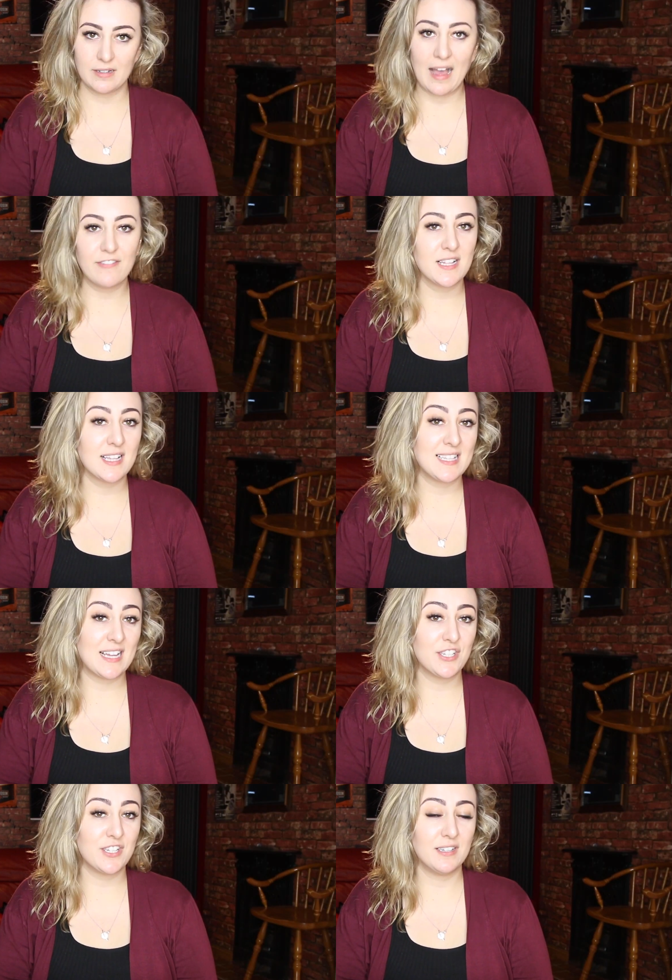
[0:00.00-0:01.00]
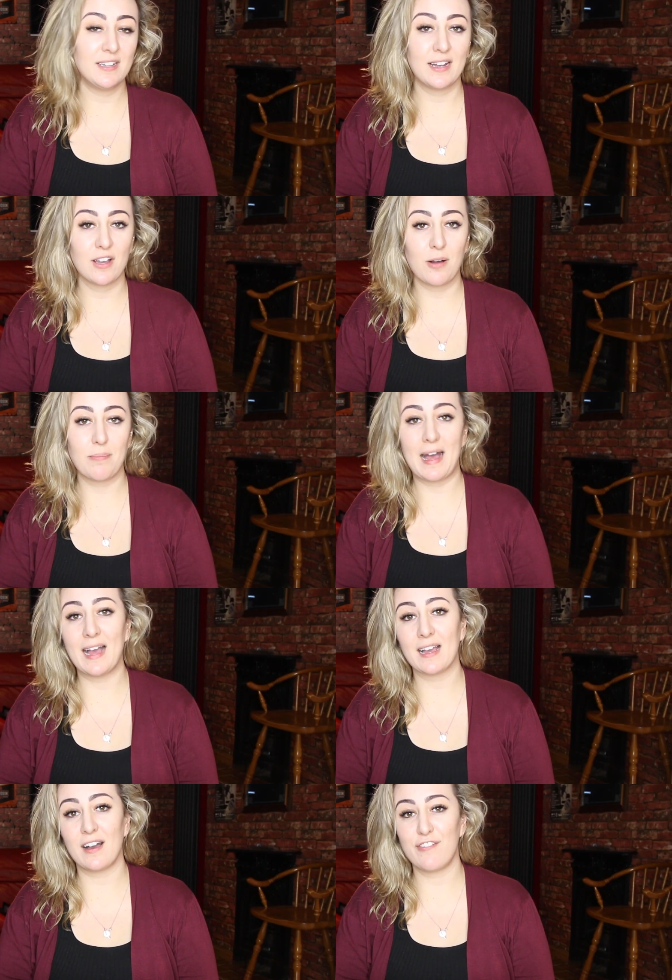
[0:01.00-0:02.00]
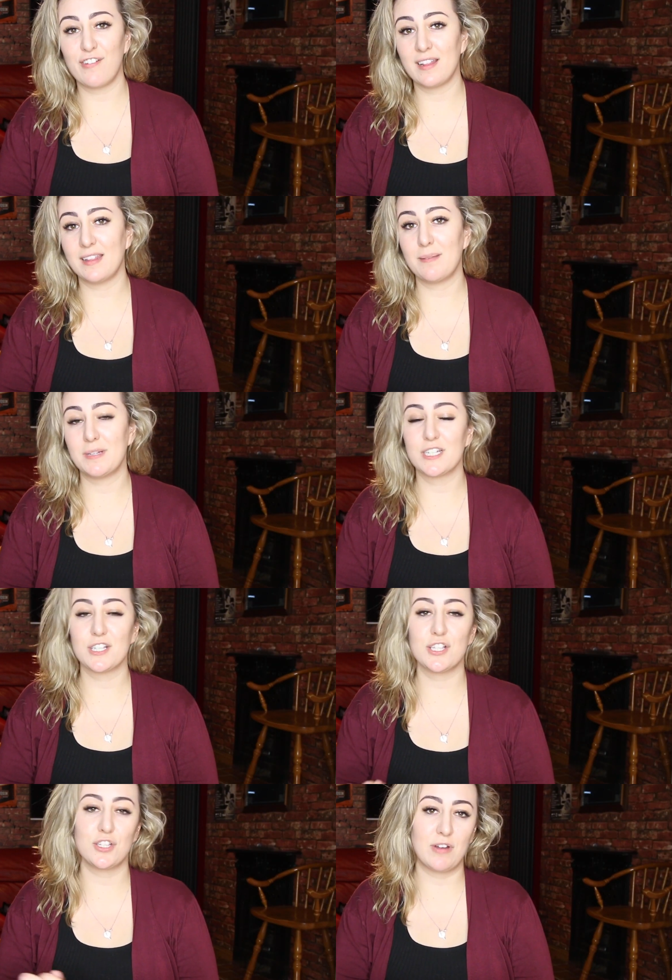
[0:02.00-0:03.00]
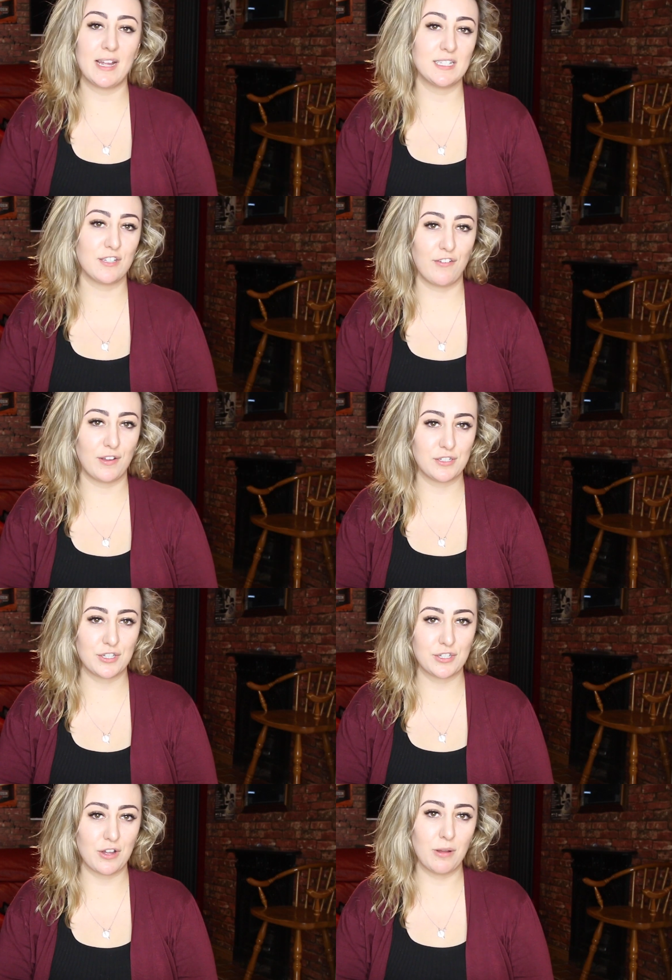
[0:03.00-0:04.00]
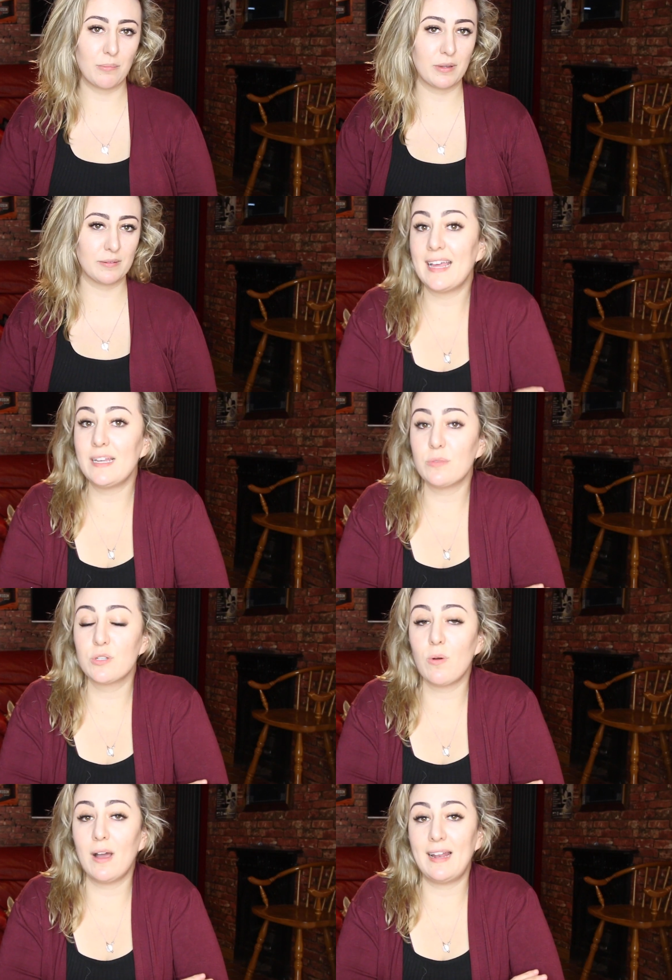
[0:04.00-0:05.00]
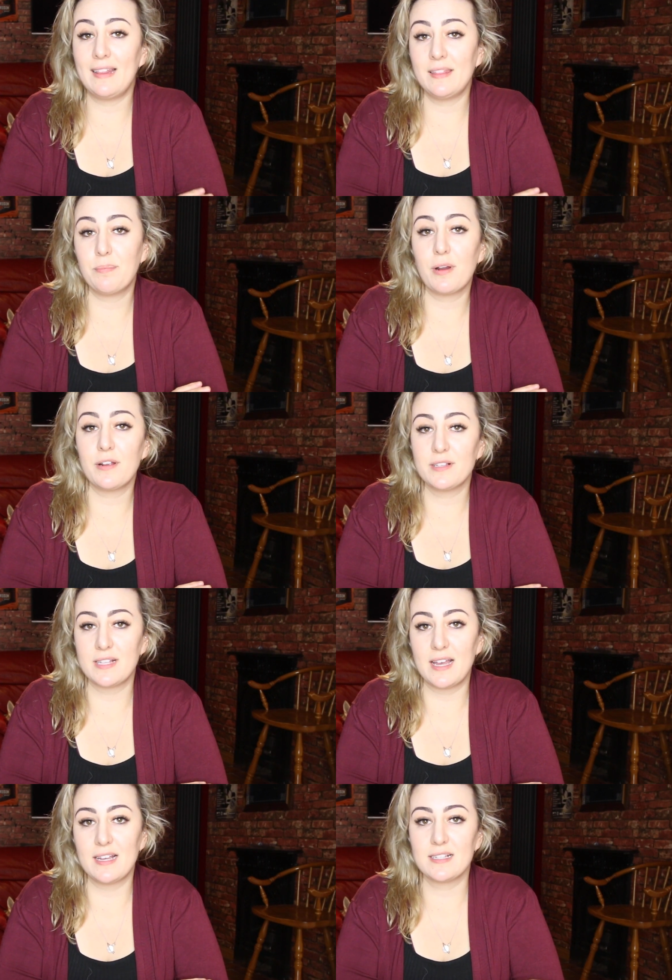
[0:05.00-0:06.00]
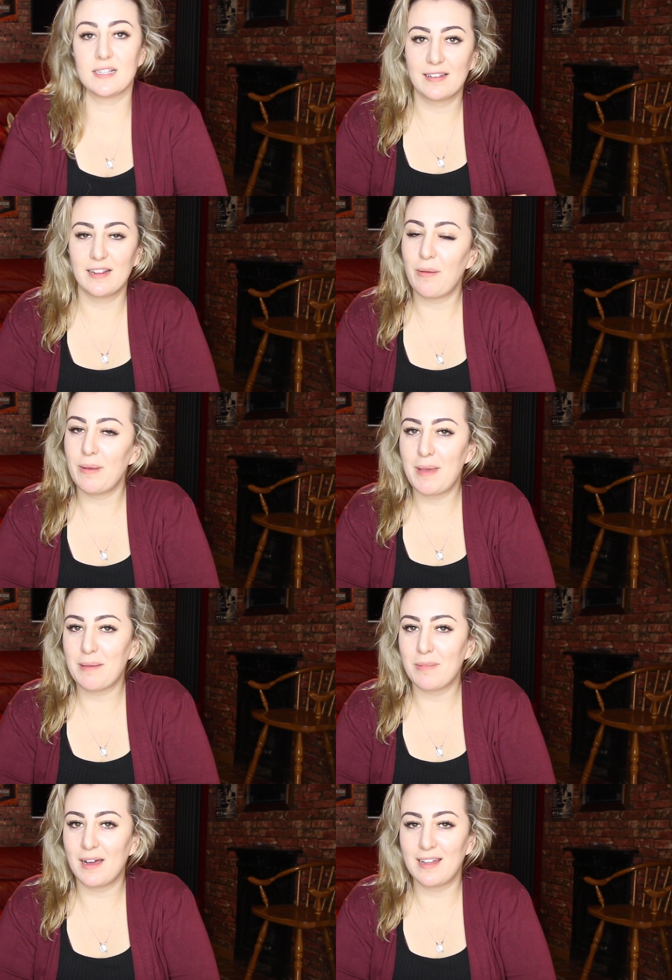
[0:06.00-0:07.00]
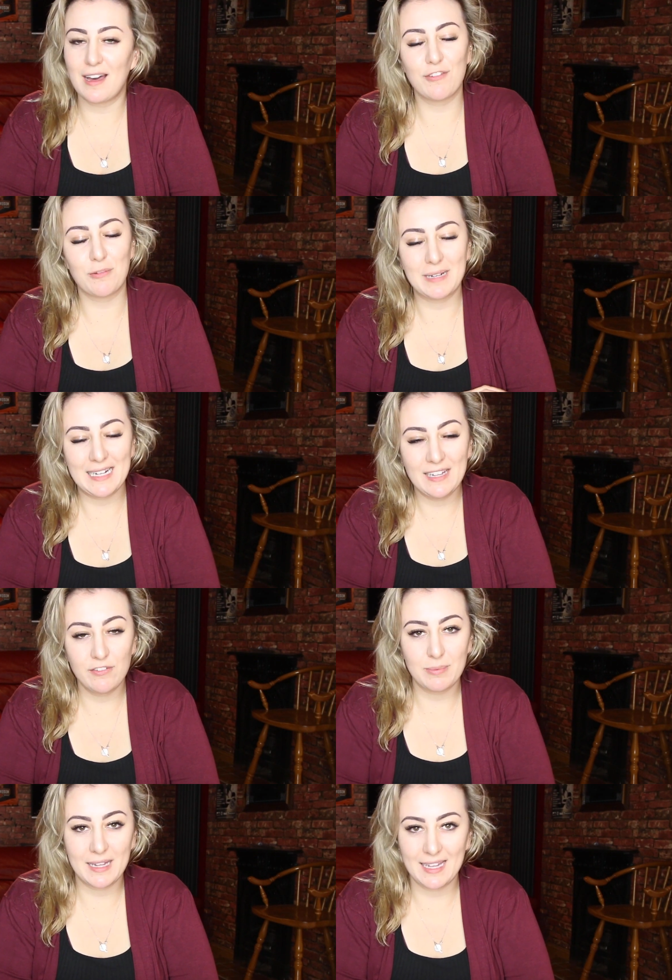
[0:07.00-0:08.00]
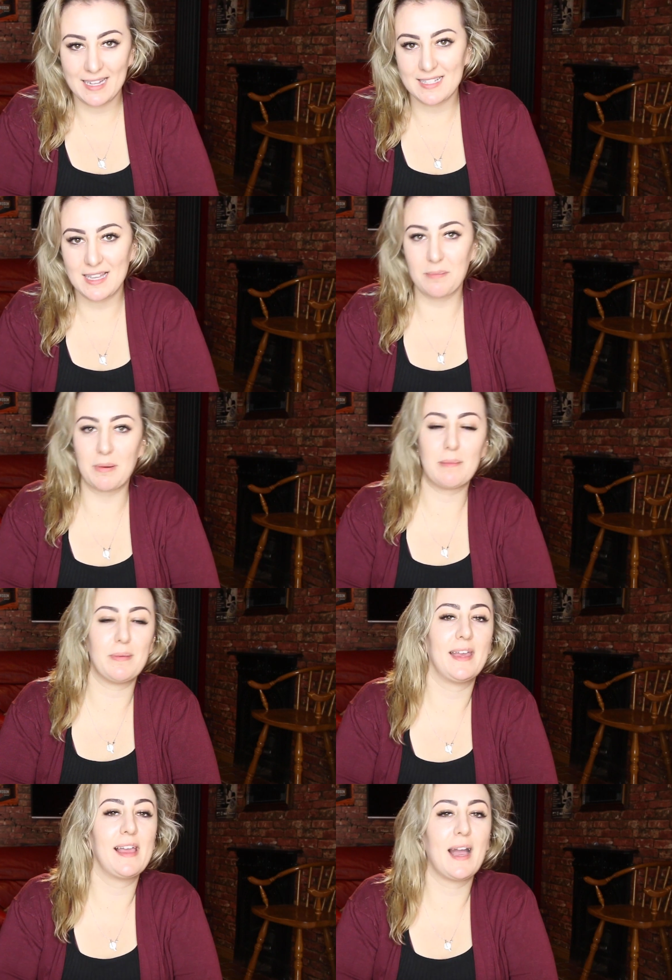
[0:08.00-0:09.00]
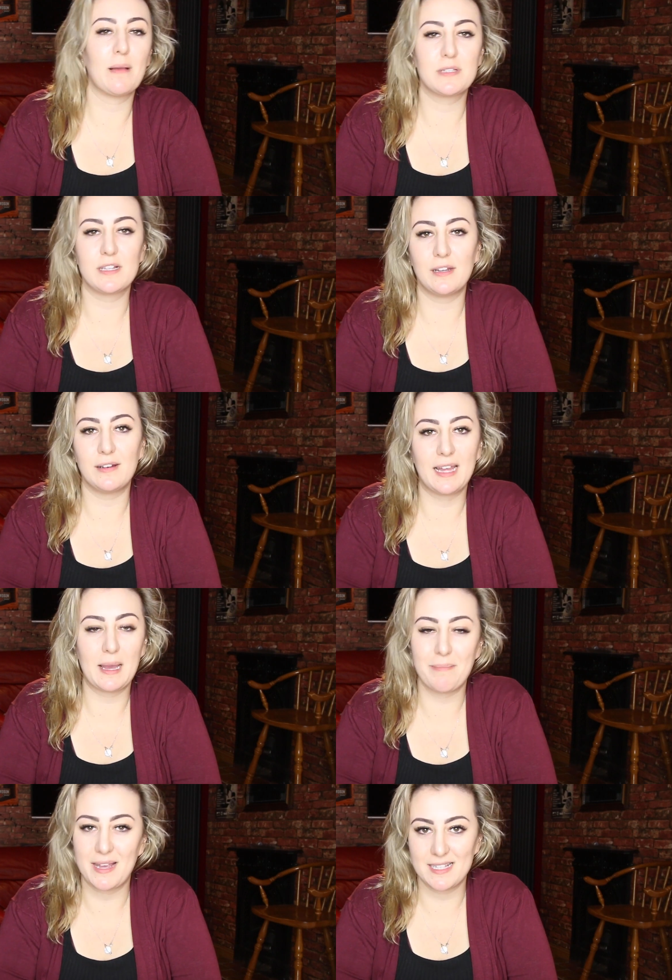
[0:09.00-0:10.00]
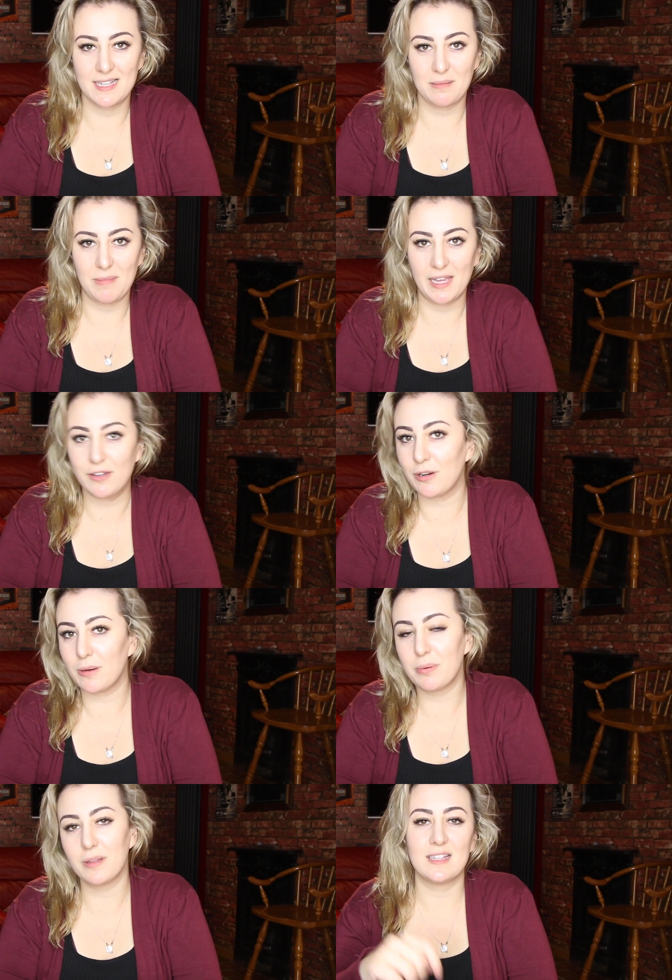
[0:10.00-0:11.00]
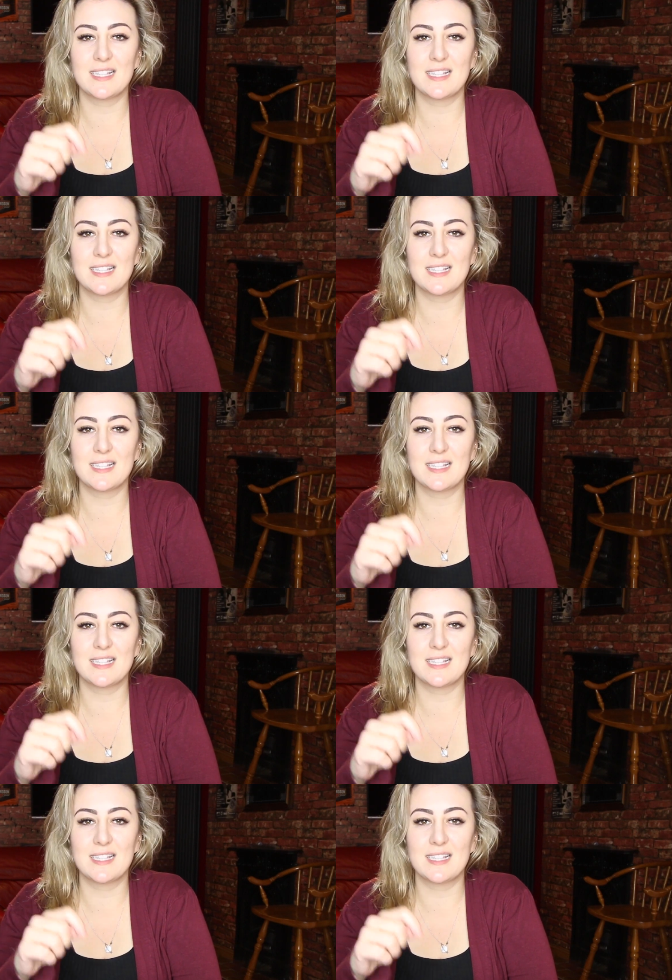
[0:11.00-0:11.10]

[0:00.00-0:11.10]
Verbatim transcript: After the session and I got back, I fired the images straight into Photoshop. The edit was quite a lengthy process. Chloe made my life unbelievably easier by being absolutely amazing at makeup. The